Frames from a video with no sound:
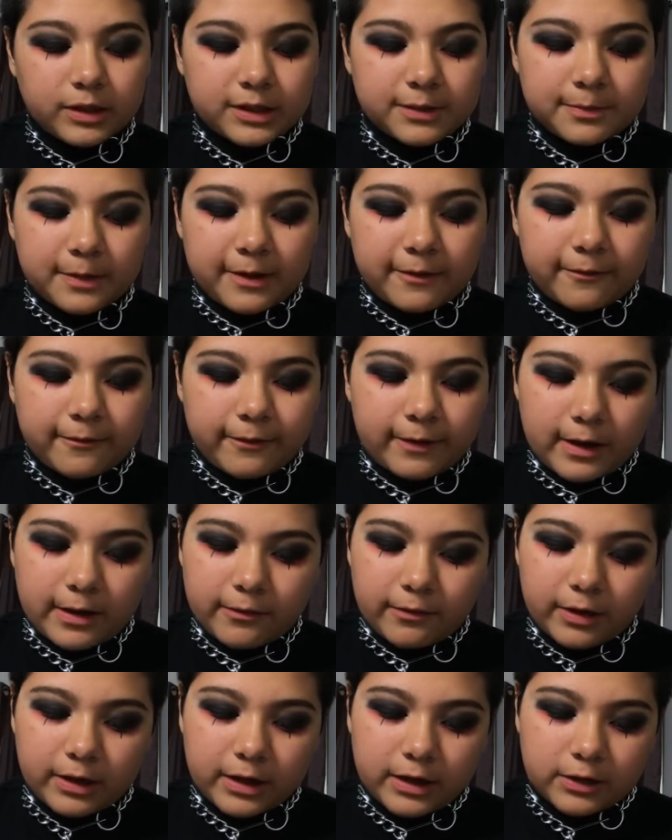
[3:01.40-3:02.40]
What's my
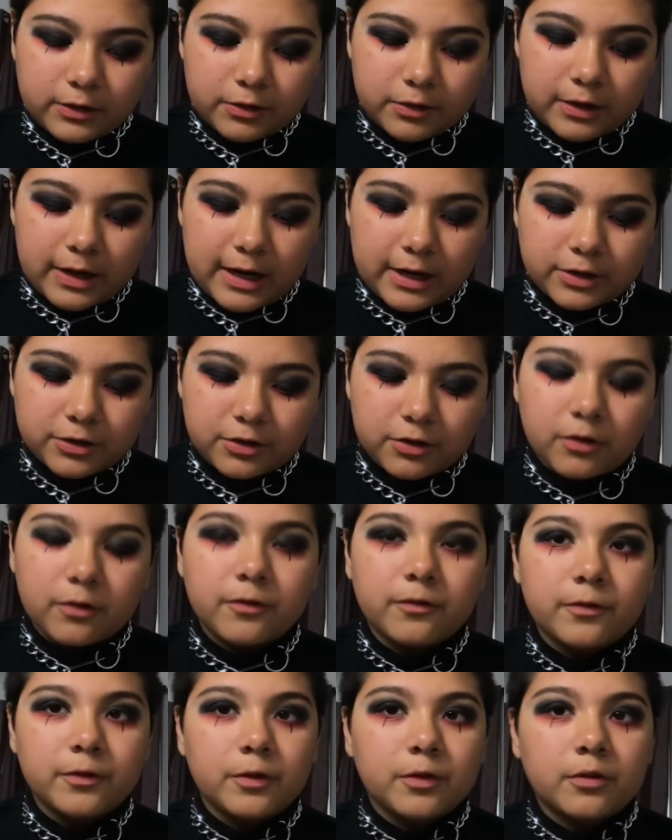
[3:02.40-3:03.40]
favorite international
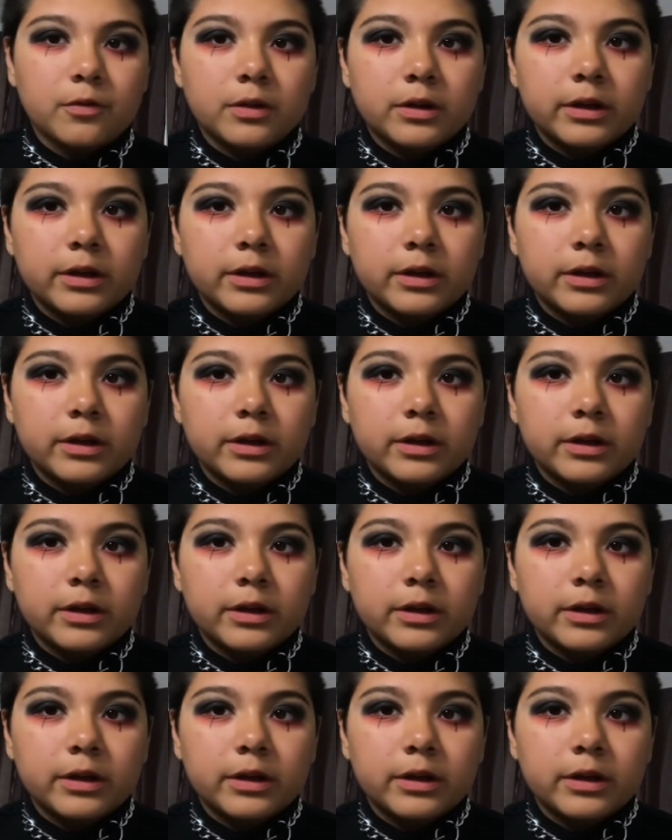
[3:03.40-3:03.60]
food?